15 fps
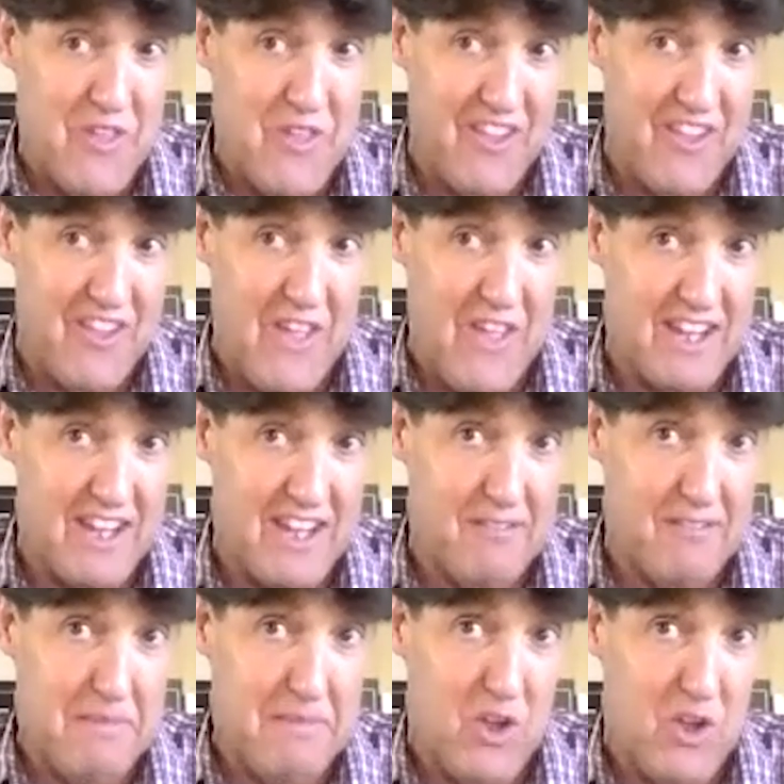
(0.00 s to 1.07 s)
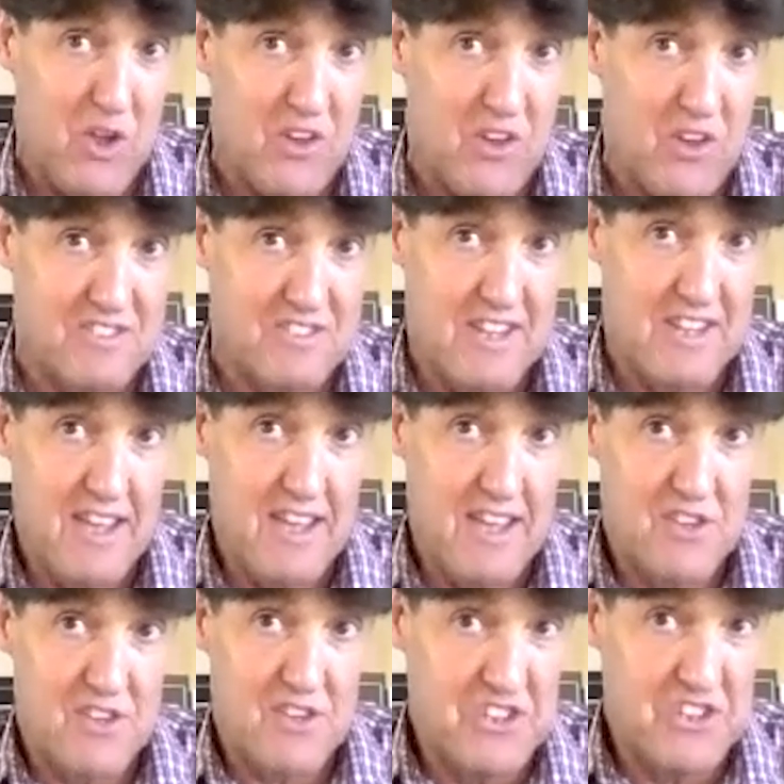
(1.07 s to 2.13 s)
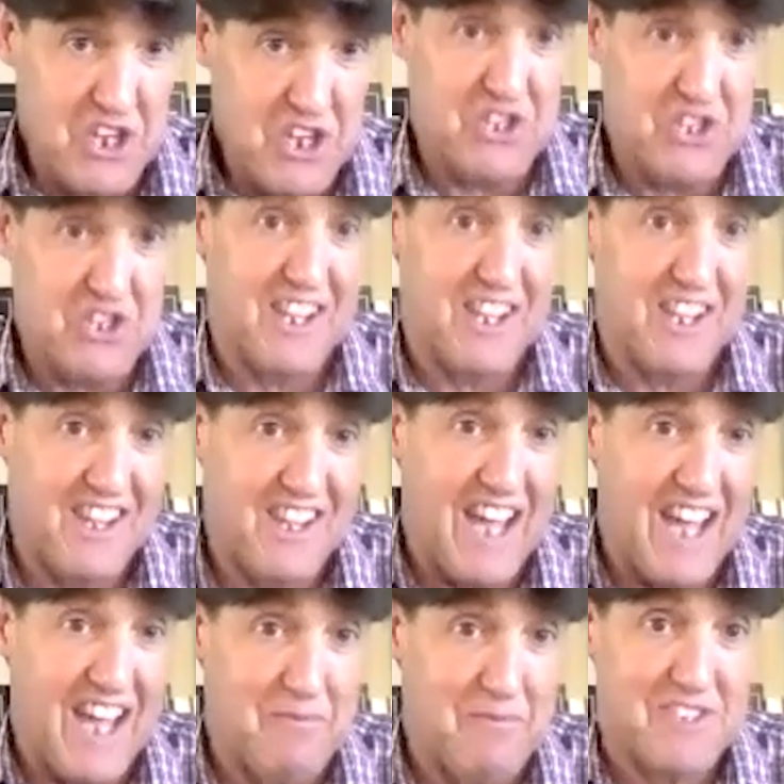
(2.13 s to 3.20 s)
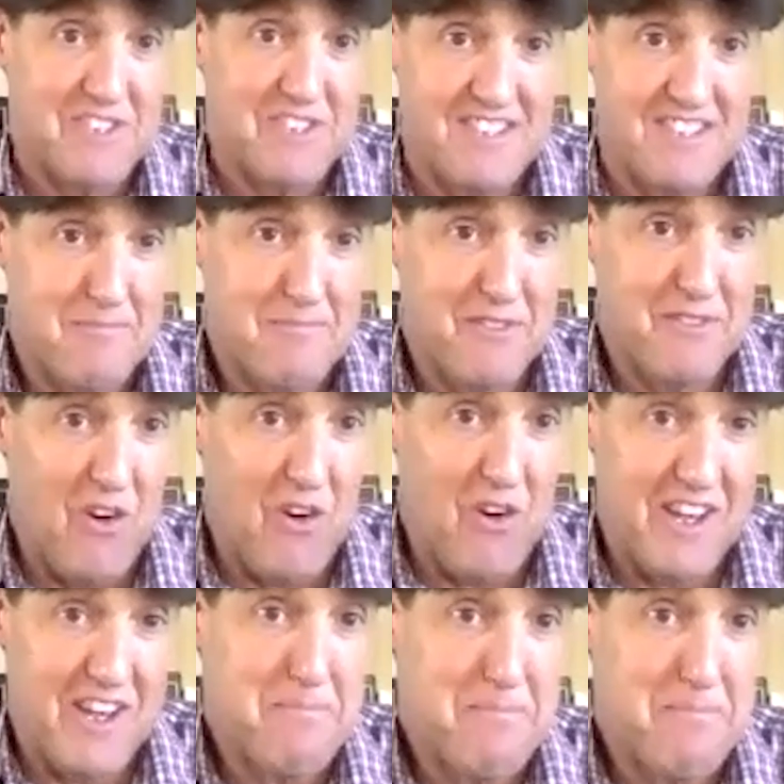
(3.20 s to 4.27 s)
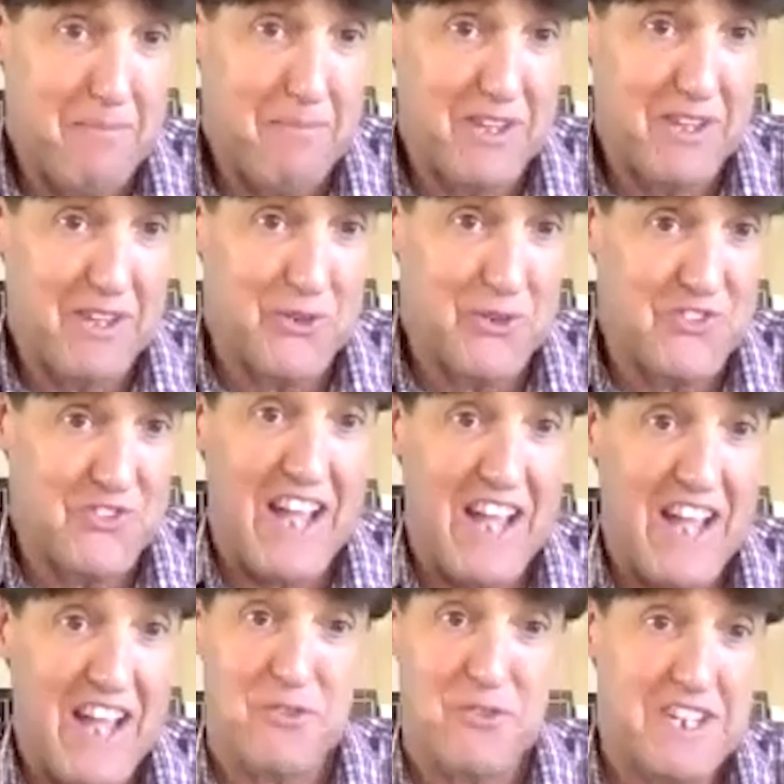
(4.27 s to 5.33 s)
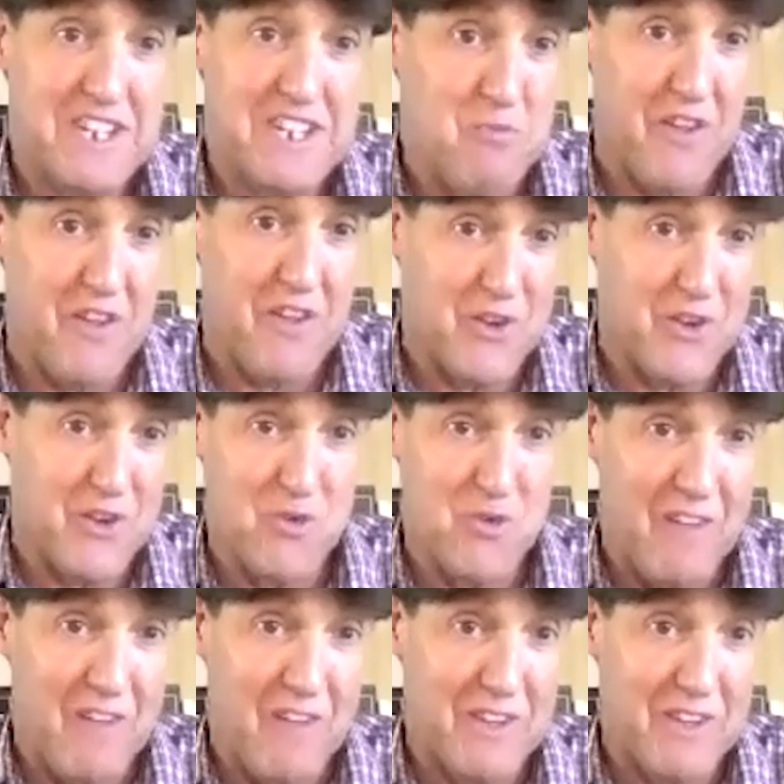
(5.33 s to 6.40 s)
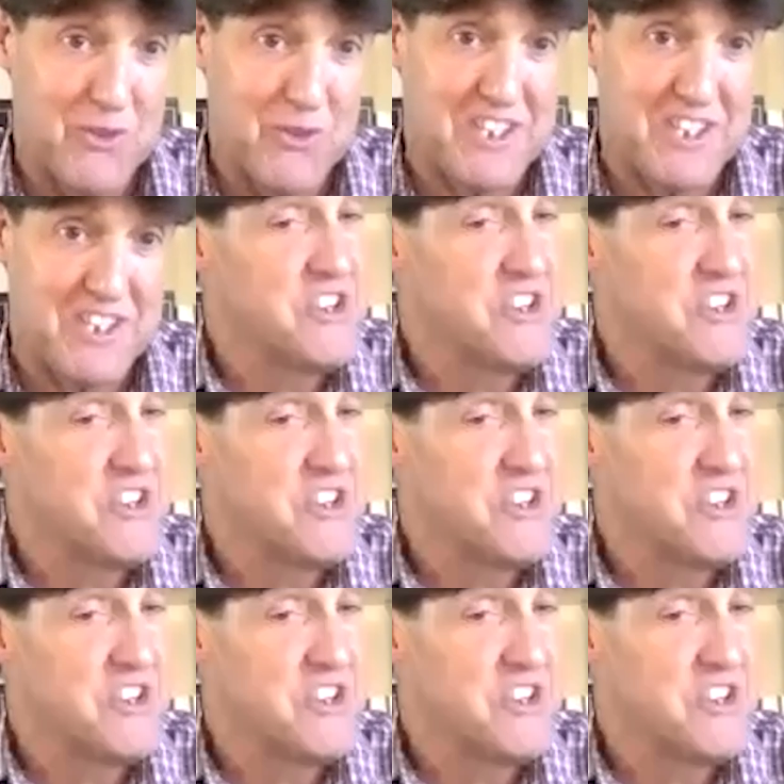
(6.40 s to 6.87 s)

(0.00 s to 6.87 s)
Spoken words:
think that because traditionally governments provide public goods, that's the reason why they're called public goods.